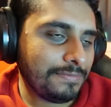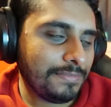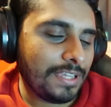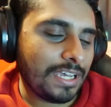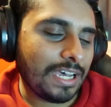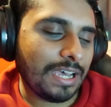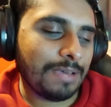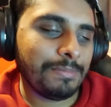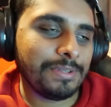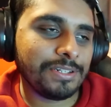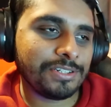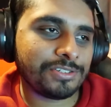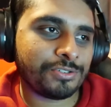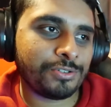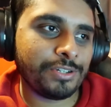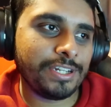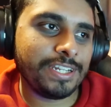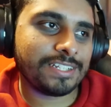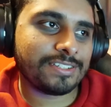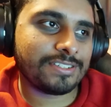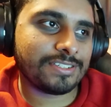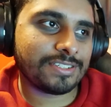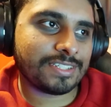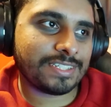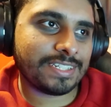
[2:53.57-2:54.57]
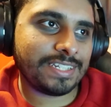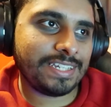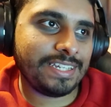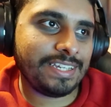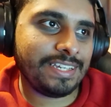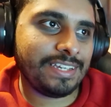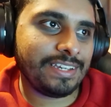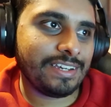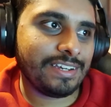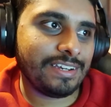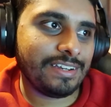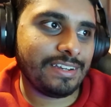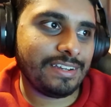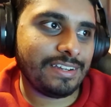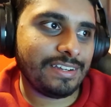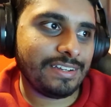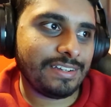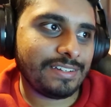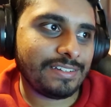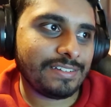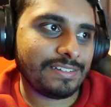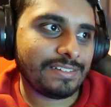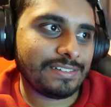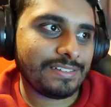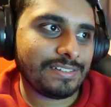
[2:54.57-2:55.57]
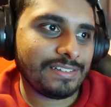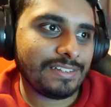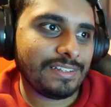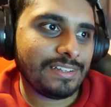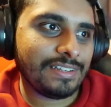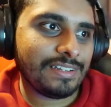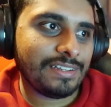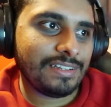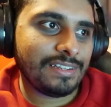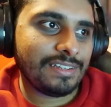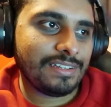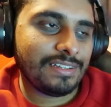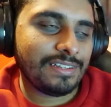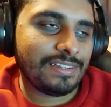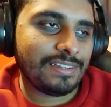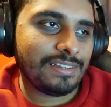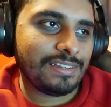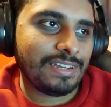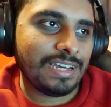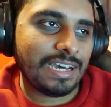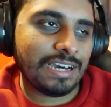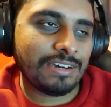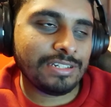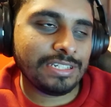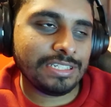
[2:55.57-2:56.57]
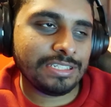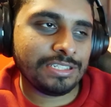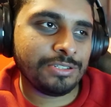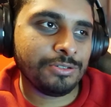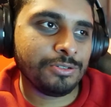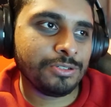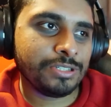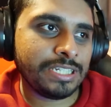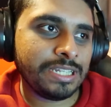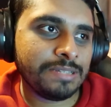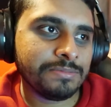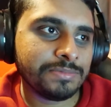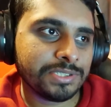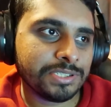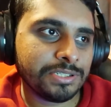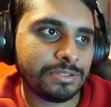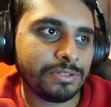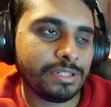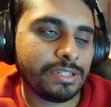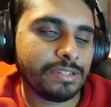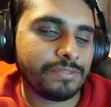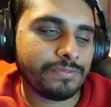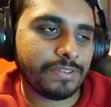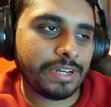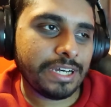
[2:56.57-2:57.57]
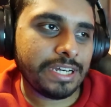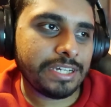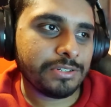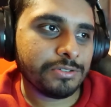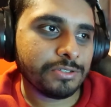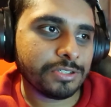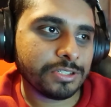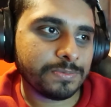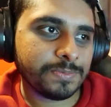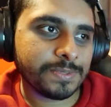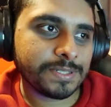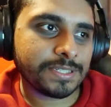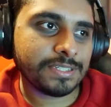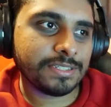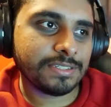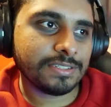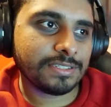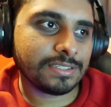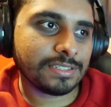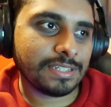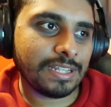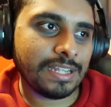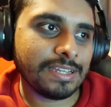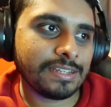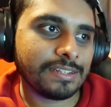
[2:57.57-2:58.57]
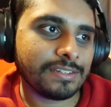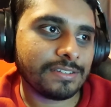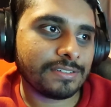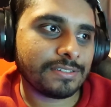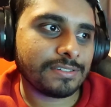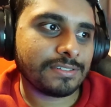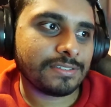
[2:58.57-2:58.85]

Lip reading: I'm intrigued to see how these two teams do in the finals, because like